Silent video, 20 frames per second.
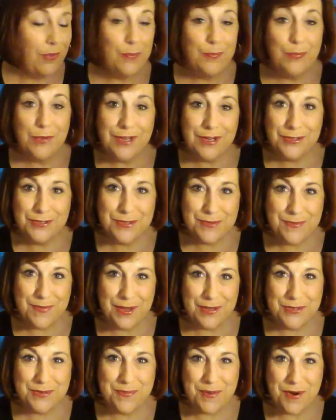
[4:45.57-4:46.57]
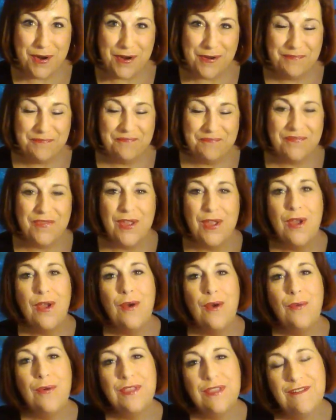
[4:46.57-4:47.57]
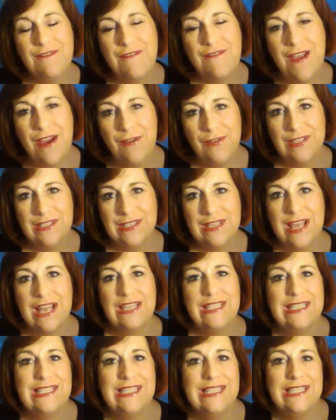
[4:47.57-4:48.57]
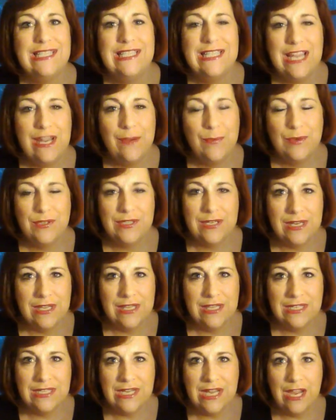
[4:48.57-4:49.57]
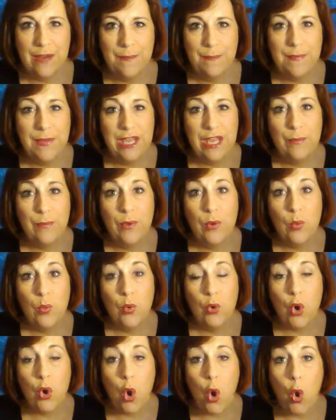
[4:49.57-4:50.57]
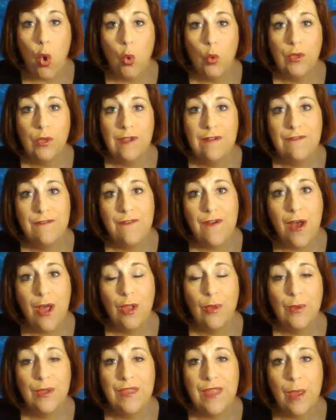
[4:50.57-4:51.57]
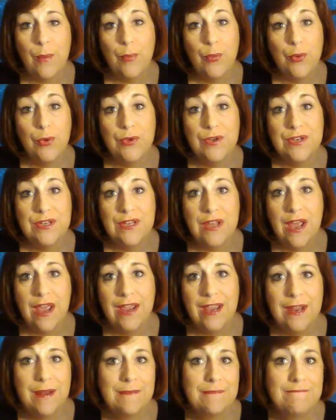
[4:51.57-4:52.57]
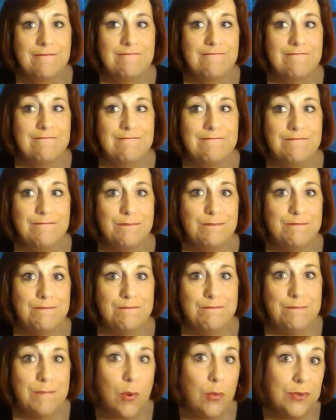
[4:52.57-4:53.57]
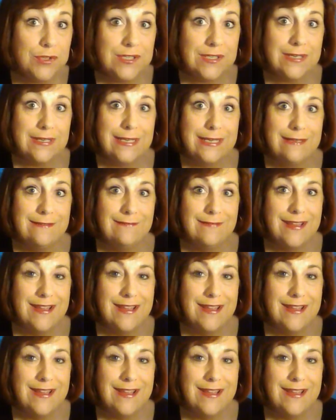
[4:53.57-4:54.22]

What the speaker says: But here's the best part. What they found is that 68% of the time, people were only following that prudent diet mostly.